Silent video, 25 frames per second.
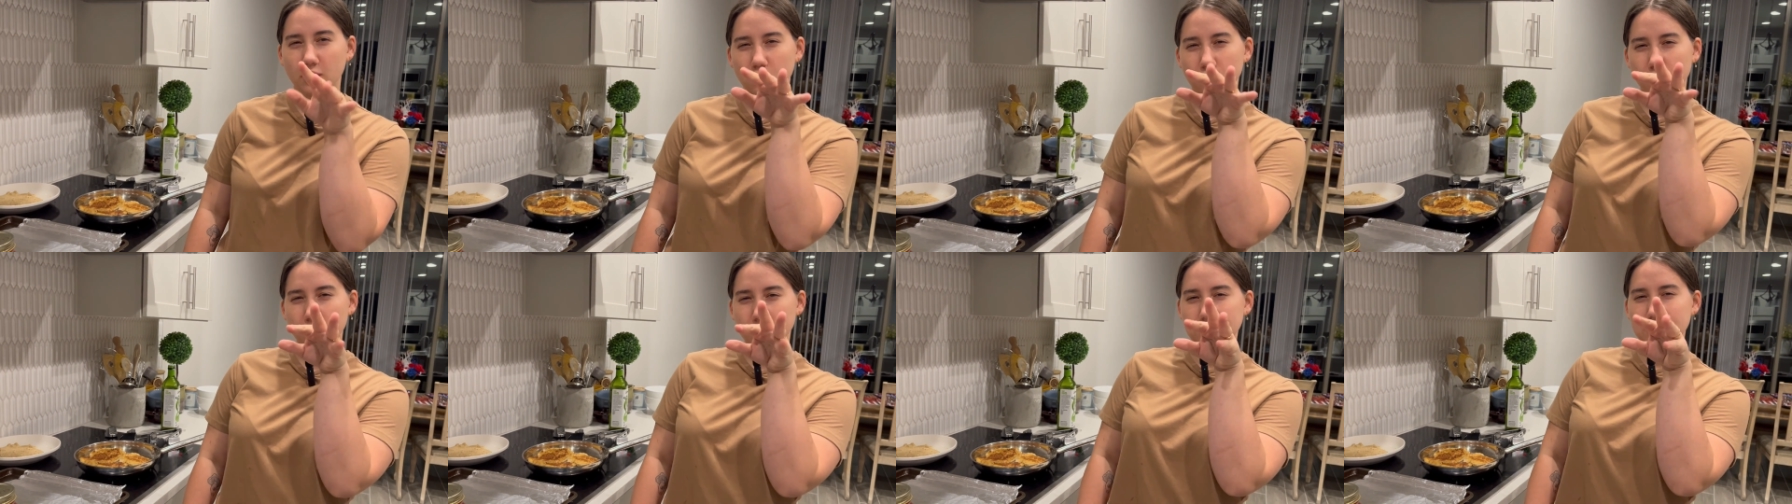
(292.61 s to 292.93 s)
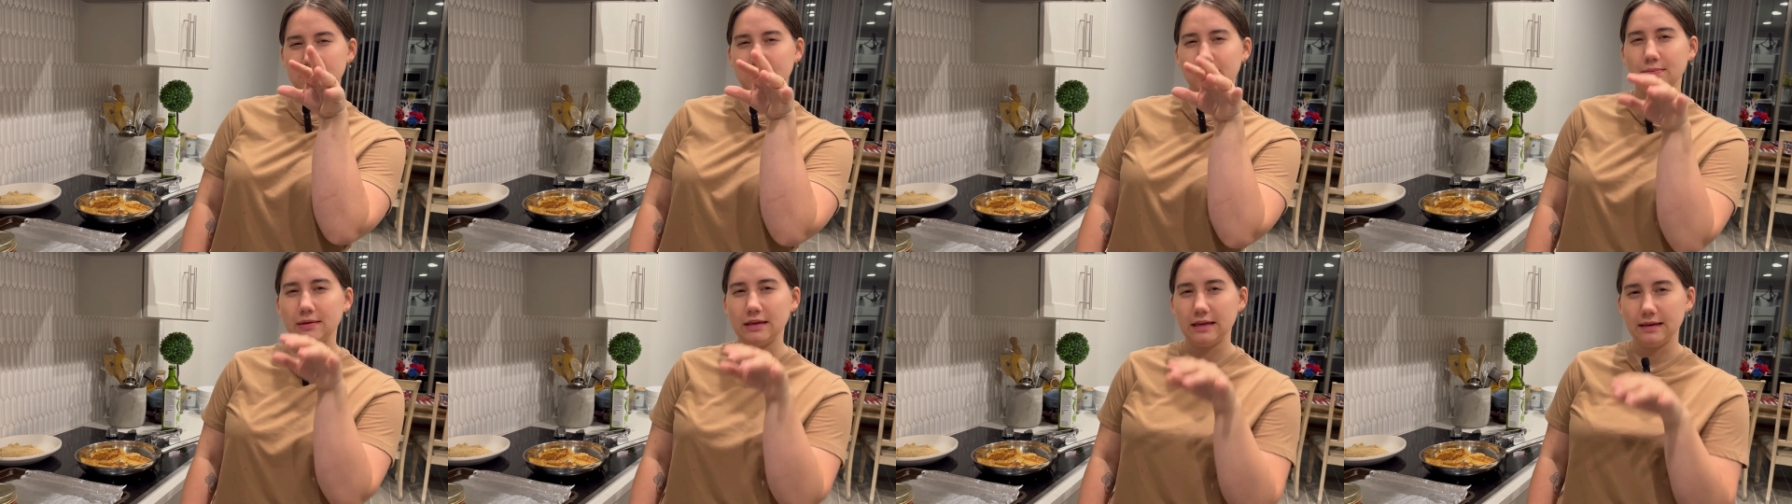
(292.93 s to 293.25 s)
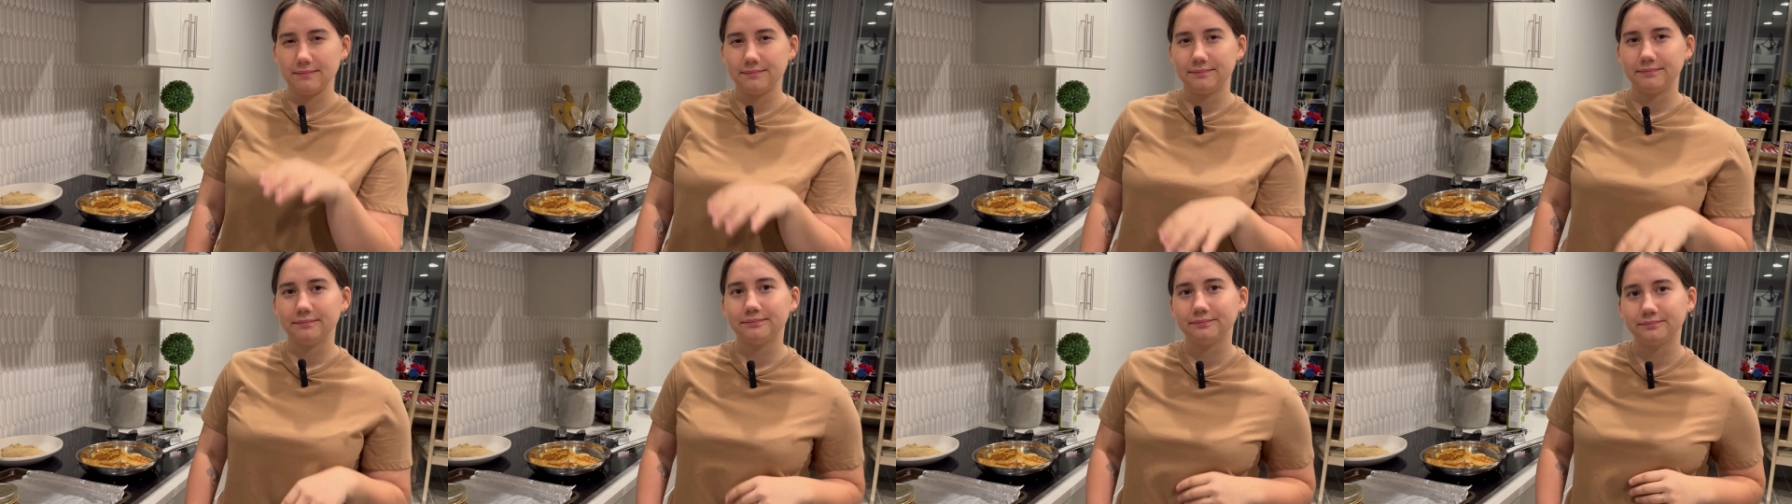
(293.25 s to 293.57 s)
Crispy.
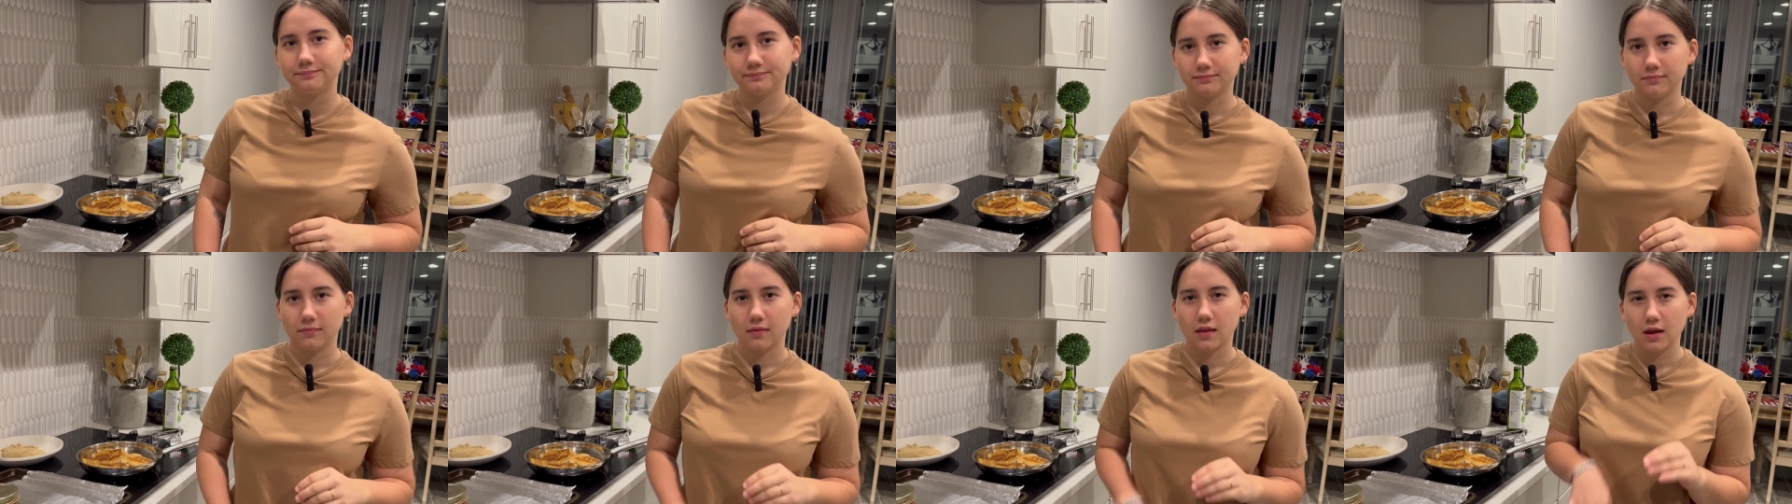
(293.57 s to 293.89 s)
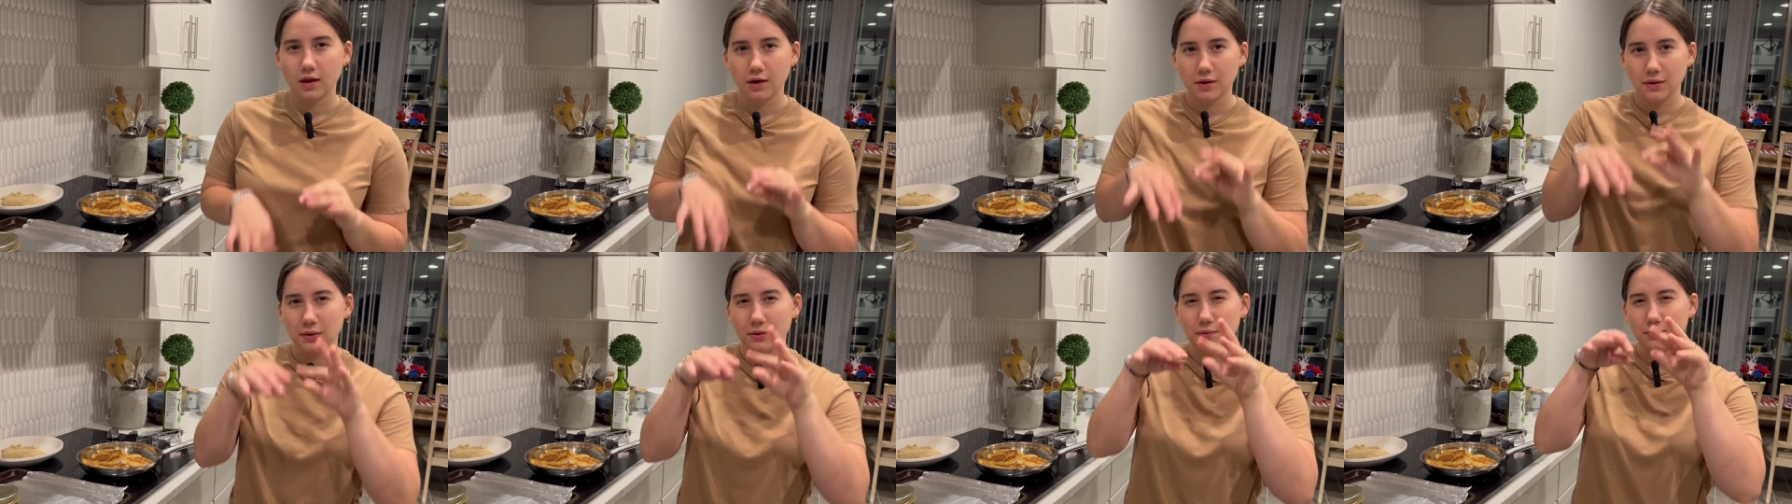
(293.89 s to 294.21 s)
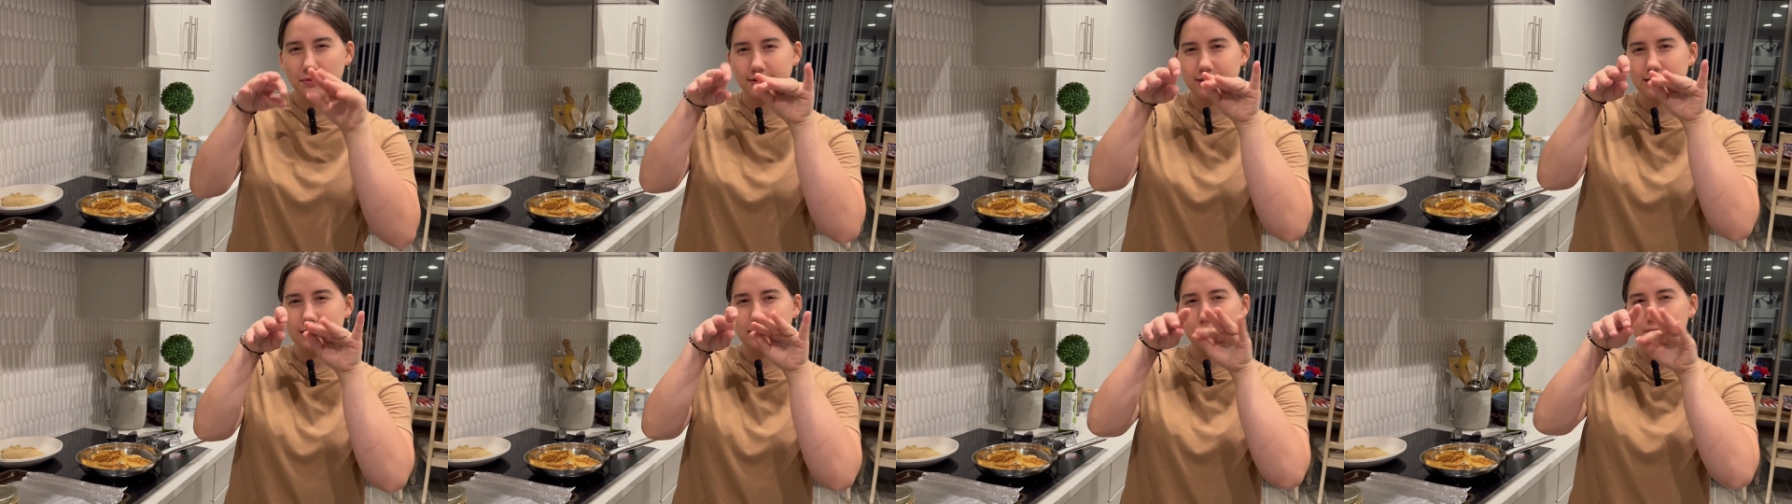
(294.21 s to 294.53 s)

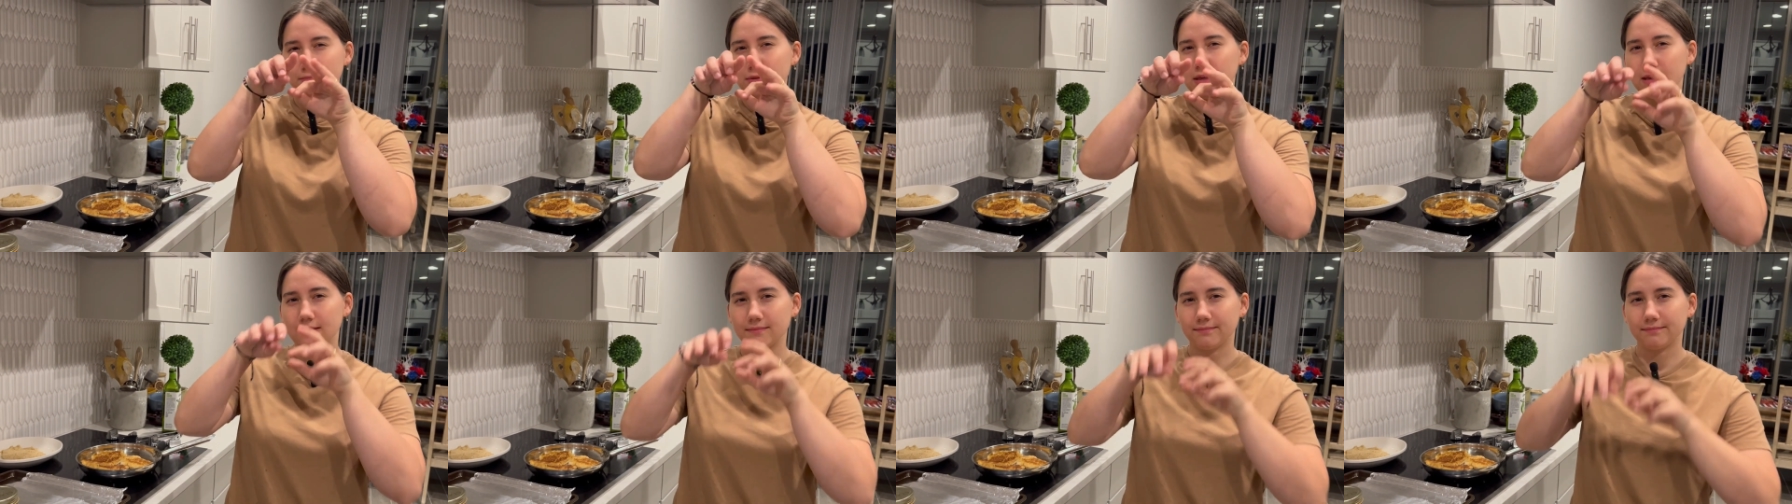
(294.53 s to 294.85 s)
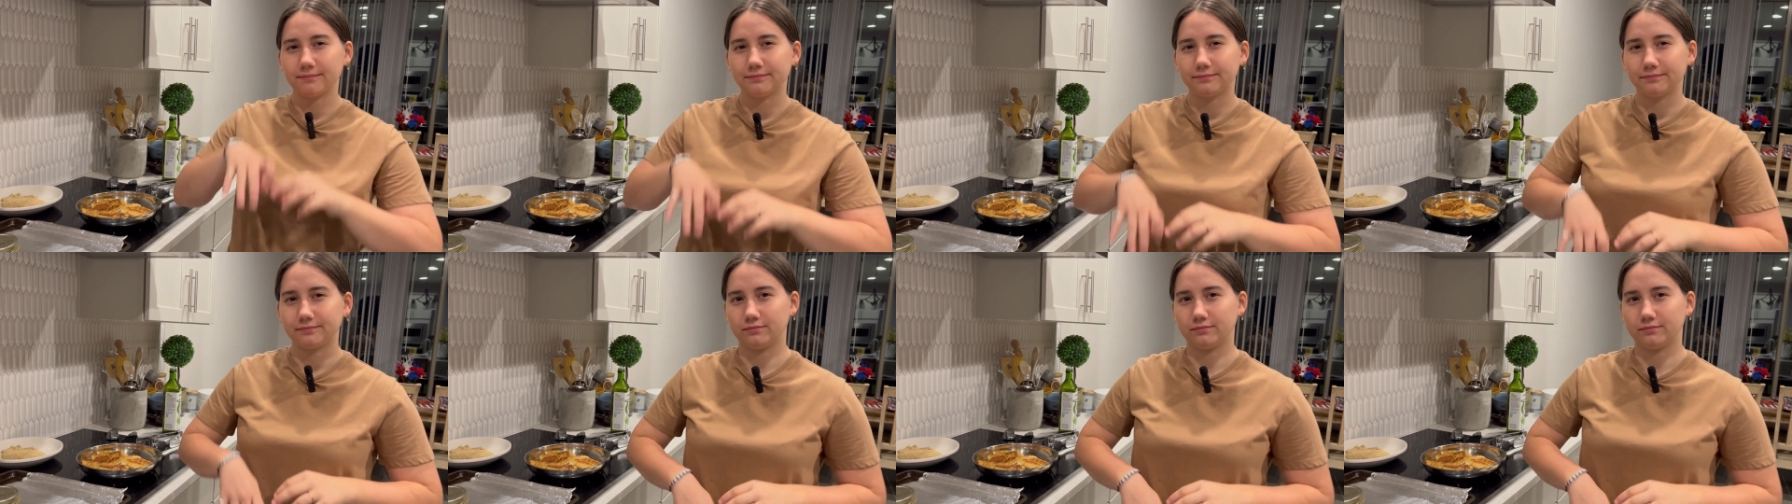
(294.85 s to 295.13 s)
Crispy.